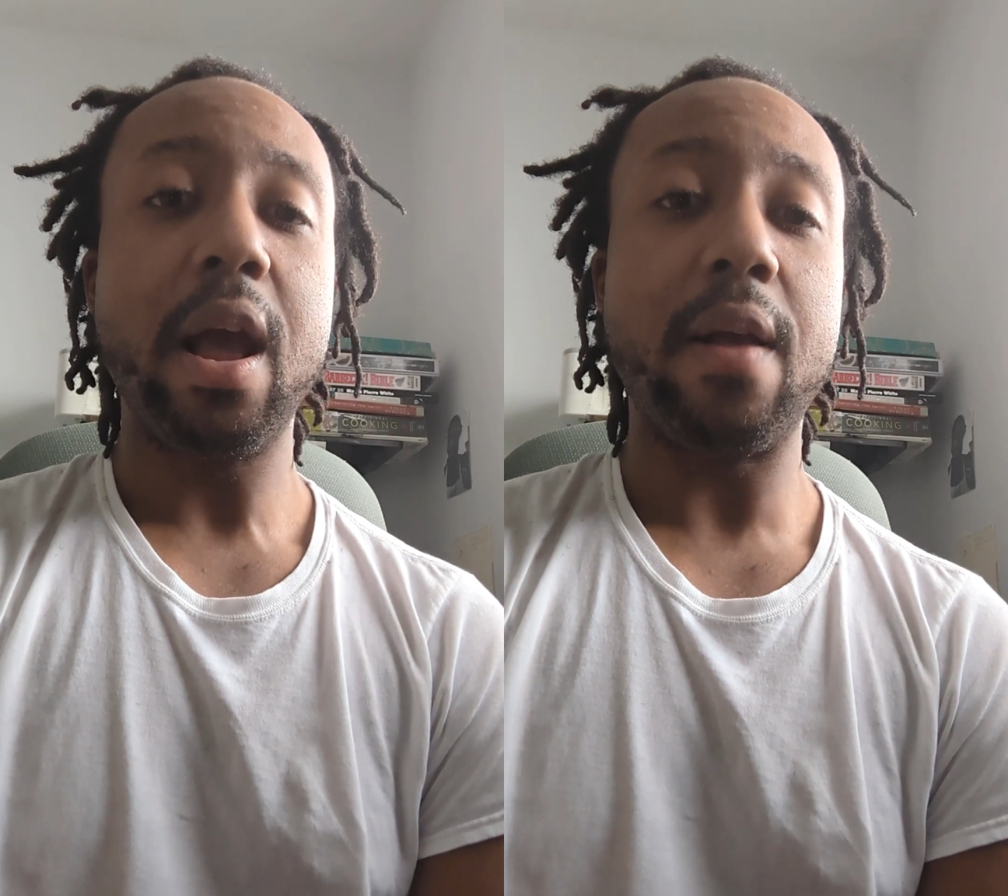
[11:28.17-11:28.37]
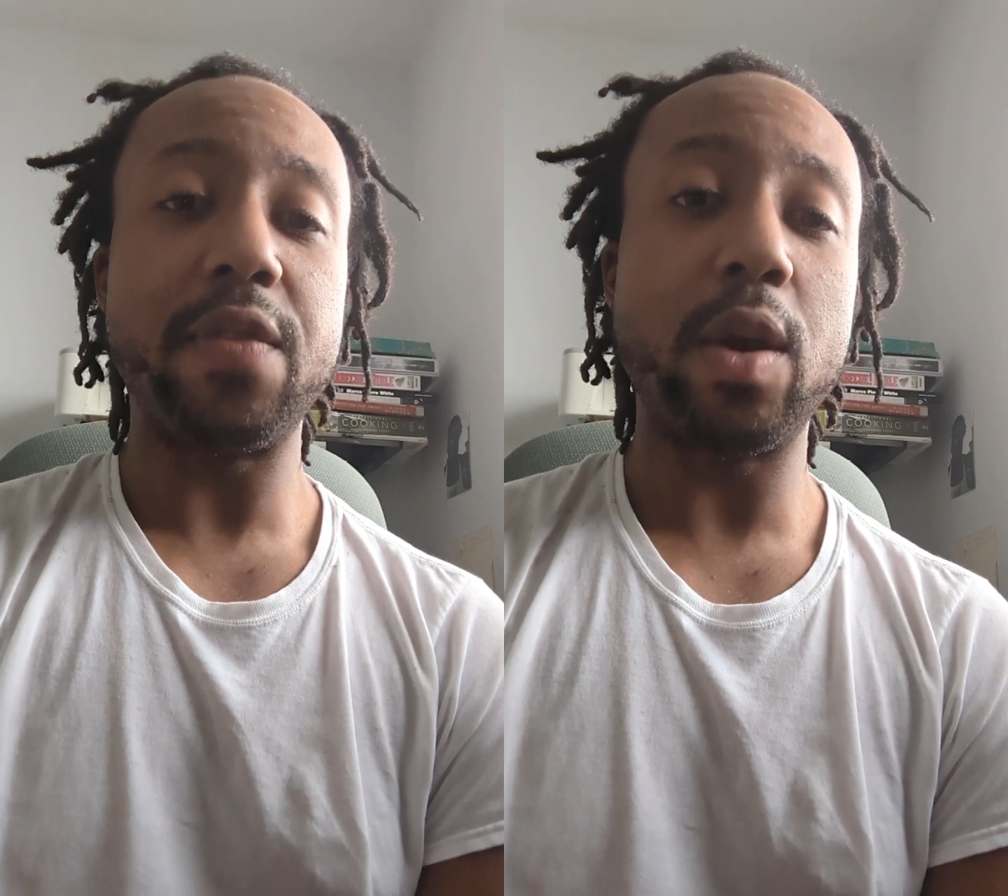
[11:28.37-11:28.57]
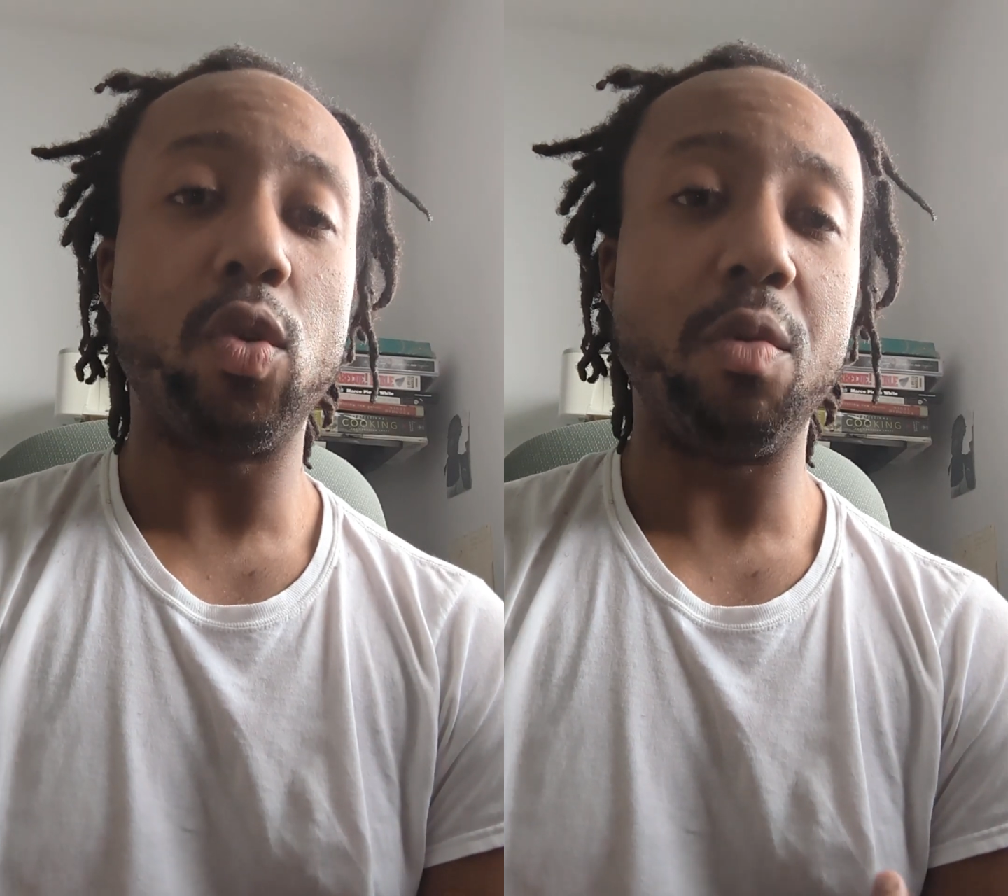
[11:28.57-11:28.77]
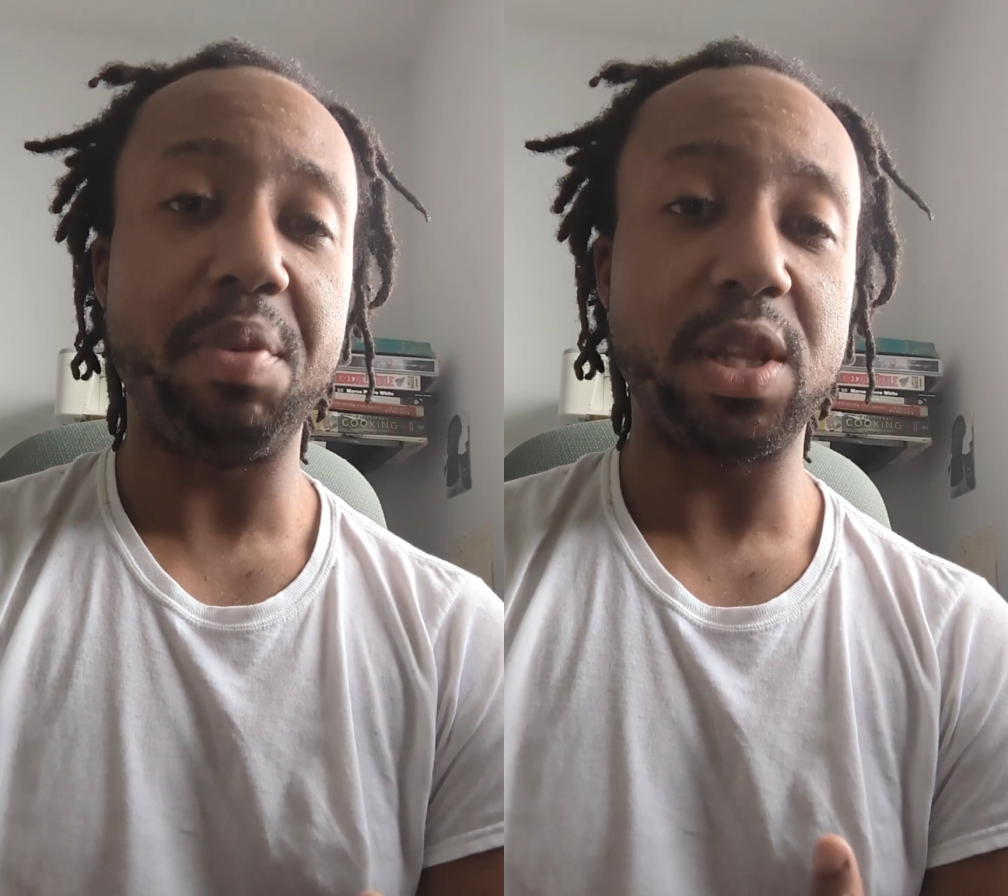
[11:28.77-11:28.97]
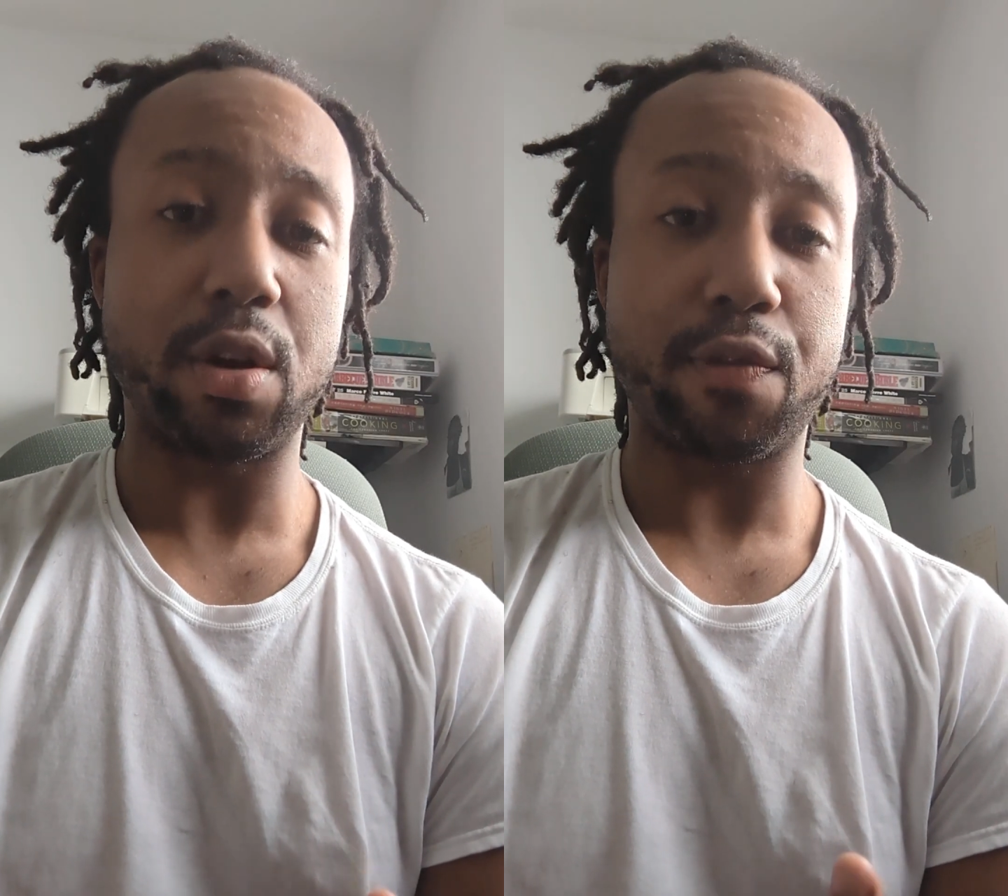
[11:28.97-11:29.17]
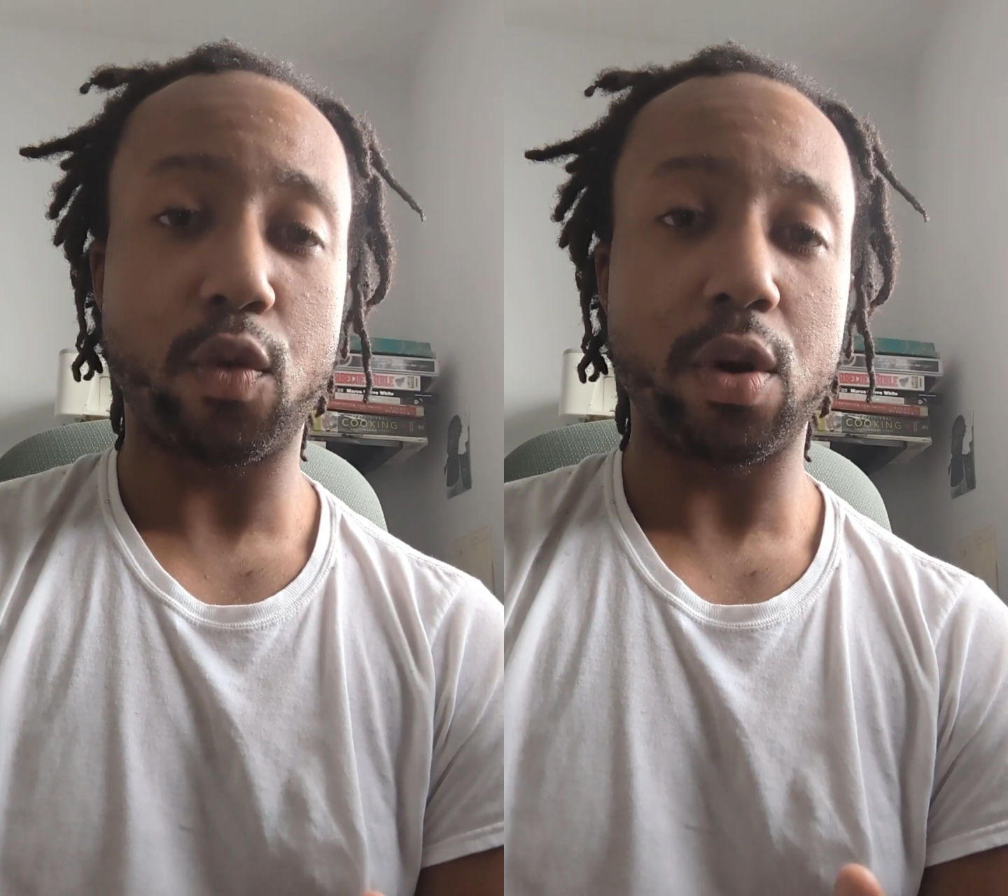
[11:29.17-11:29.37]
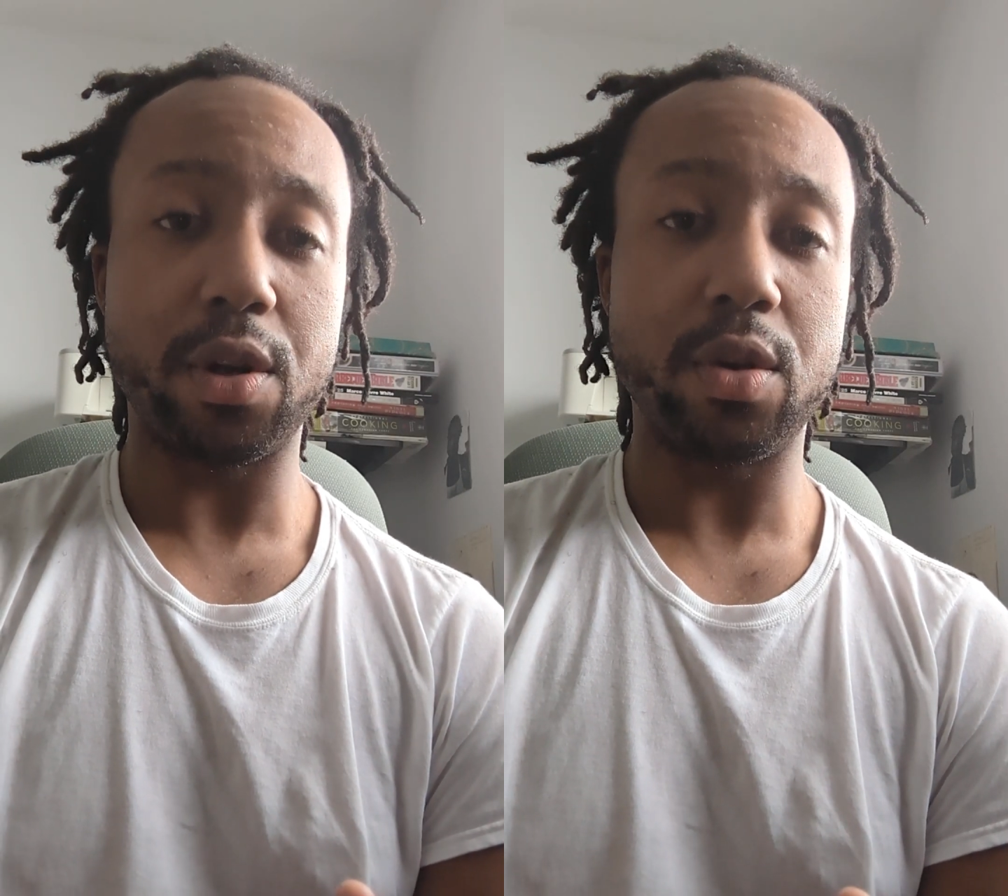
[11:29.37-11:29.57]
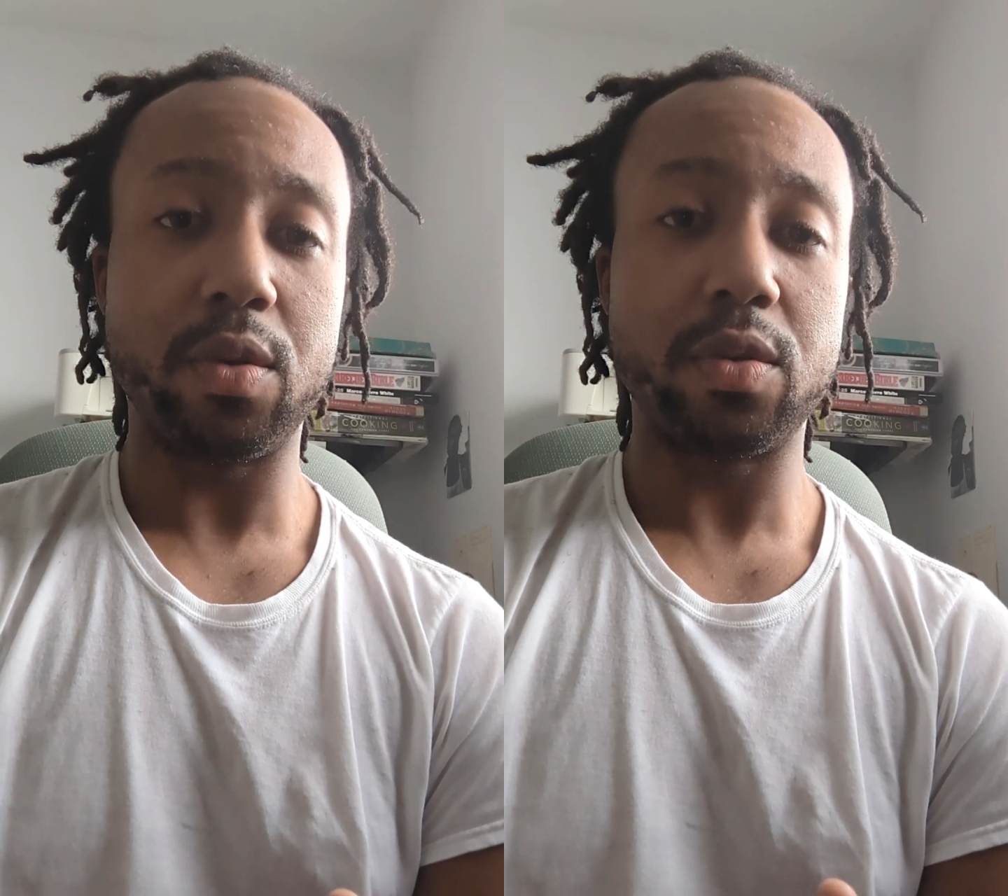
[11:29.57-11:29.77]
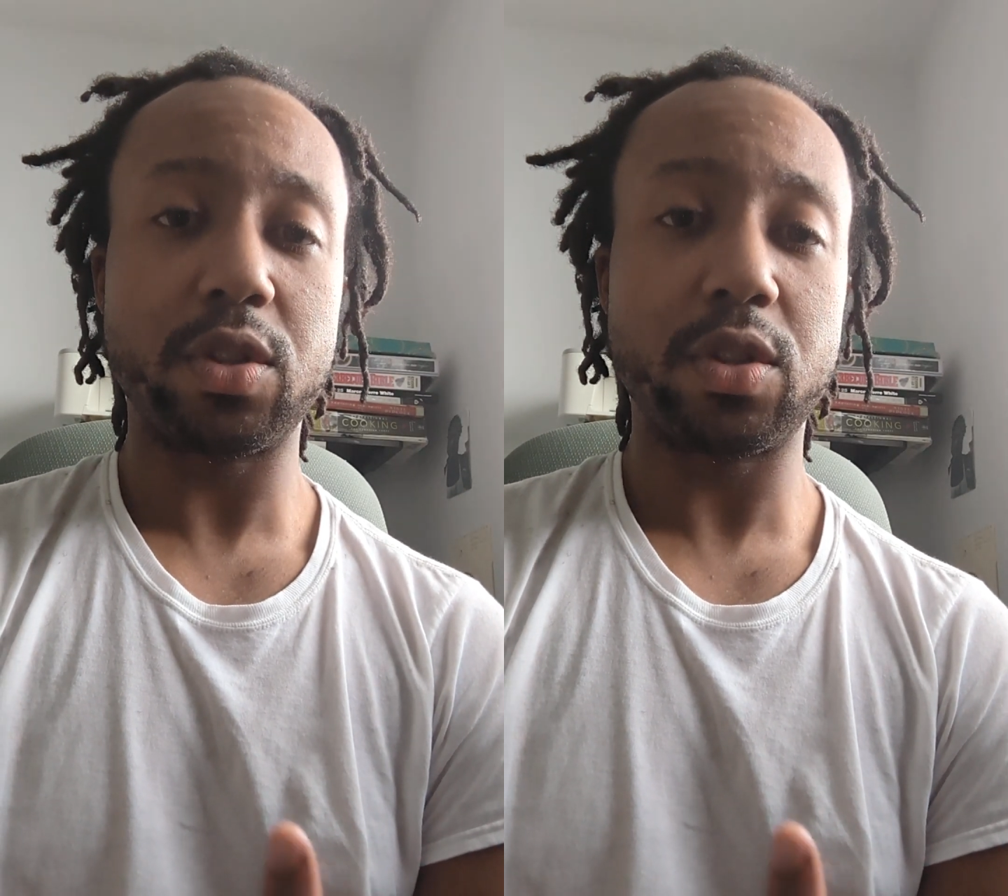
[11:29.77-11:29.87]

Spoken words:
and they will be there for you.